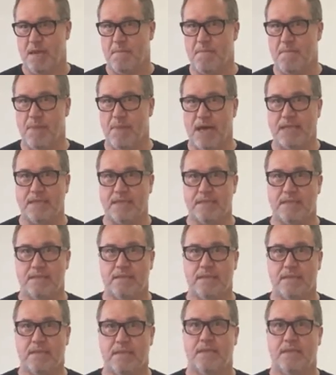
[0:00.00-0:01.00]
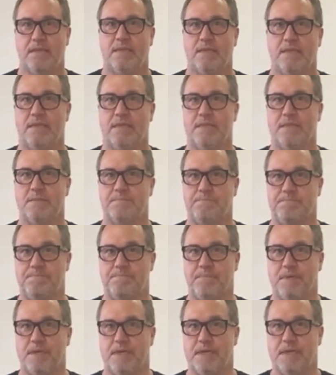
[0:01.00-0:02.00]
but it is
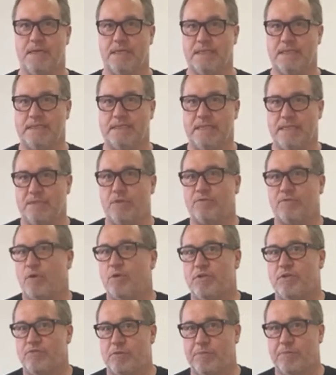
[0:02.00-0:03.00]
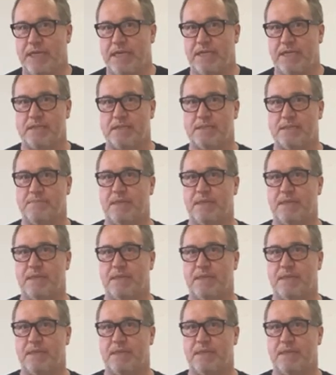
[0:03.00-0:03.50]
it's not only for beginners,